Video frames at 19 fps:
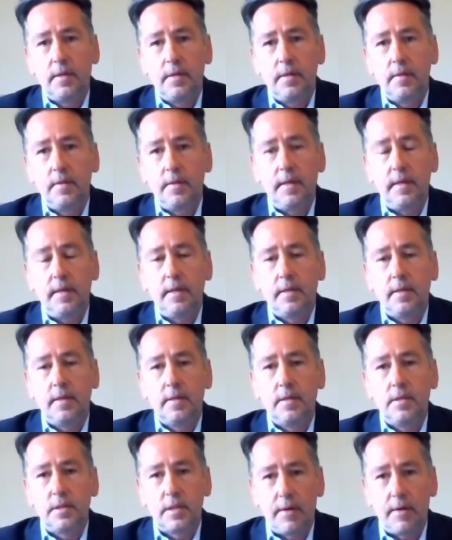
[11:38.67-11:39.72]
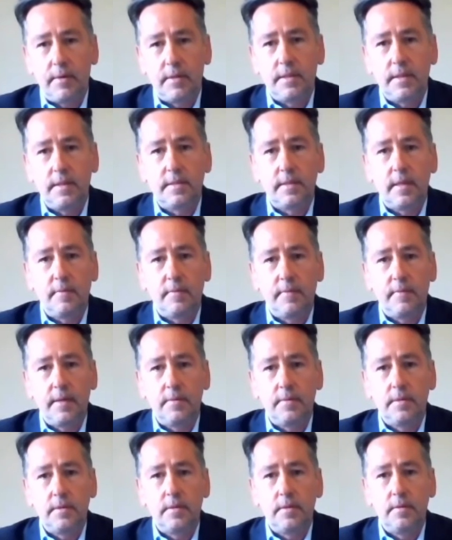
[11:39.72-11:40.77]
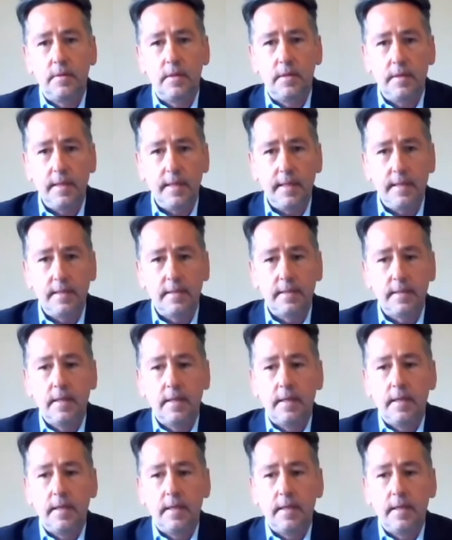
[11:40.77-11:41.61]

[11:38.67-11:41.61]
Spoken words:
the charities, they found the need,